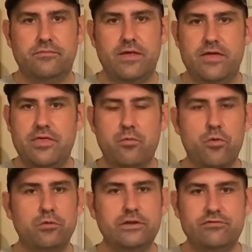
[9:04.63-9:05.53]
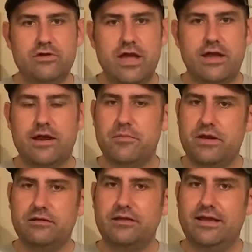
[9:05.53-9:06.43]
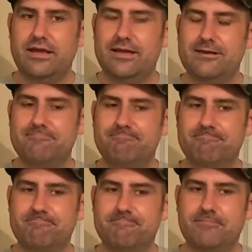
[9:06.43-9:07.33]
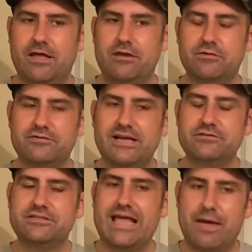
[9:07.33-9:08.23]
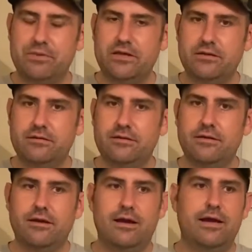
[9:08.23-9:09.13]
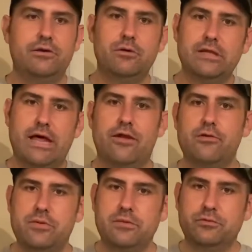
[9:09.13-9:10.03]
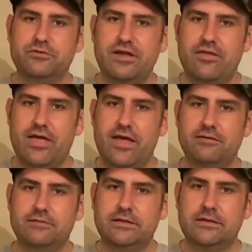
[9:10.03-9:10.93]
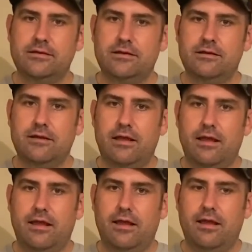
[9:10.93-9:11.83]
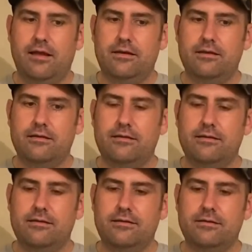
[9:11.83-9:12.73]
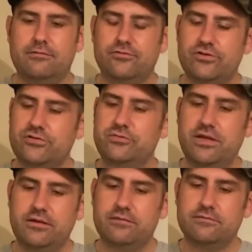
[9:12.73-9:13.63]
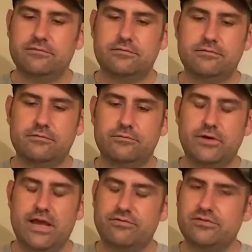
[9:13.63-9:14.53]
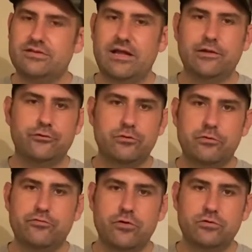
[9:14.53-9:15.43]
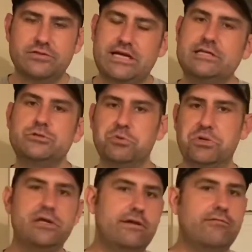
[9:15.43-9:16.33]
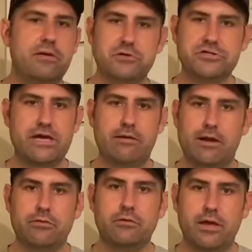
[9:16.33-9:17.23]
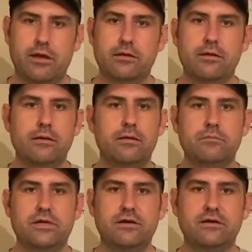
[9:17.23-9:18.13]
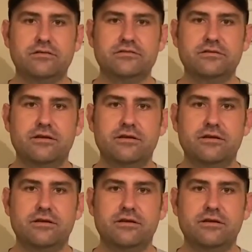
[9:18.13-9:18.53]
And they won't leave you hanging. I mean, I know it sounds sappy. I know a lot of other people say that. And trust me, we have a solid group of folks. And I just wanted to give them a shout out, okay? Because